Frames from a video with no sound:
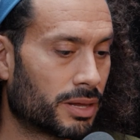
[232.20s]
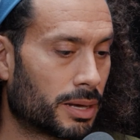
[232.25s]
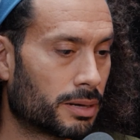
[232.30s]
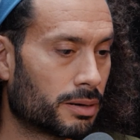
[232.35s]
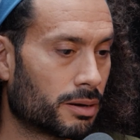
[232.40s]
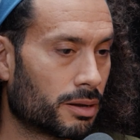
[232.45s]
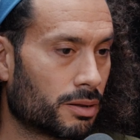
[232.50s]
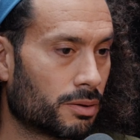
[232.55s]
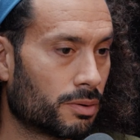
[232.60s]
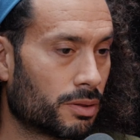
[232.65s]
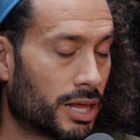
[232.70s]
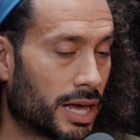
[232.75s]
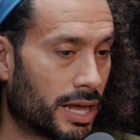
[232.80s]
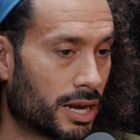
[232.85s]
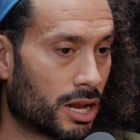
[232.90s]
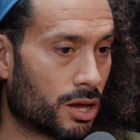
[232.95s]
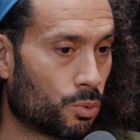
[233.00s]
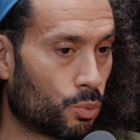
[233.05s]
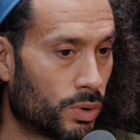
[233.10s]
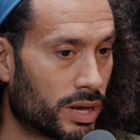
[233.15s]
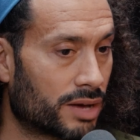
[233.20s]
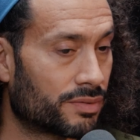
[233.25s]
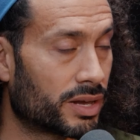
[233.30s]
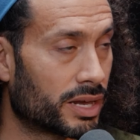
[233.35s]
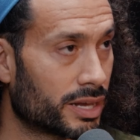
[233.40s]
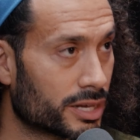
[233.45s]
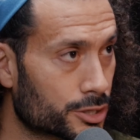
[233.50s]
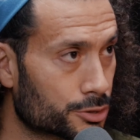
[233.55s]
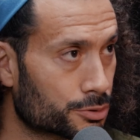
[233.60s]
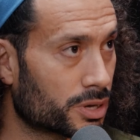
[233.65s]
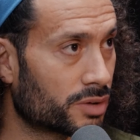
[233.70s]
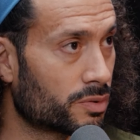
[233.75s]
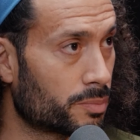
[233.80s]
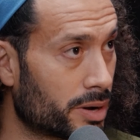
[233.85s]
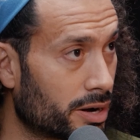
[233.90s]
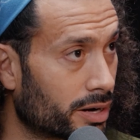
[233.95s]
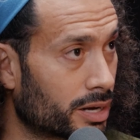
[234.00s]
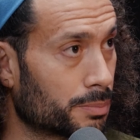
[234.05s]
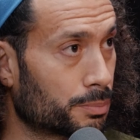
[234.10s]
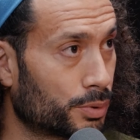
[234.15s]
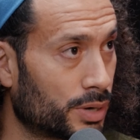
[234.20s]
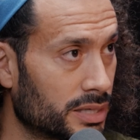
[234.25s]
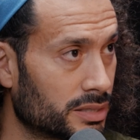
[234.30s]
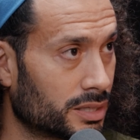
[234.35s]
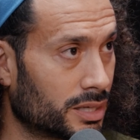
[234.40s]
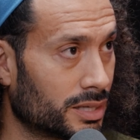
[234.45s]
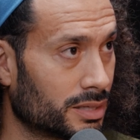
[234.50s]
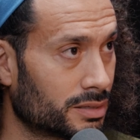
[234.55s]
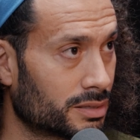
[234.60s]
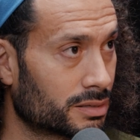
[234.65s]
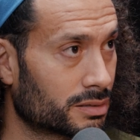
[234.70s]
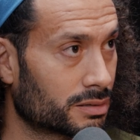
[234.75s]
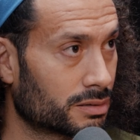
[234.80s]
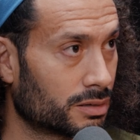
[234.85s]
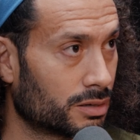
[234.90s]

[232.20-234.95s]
that we have a history of American presidents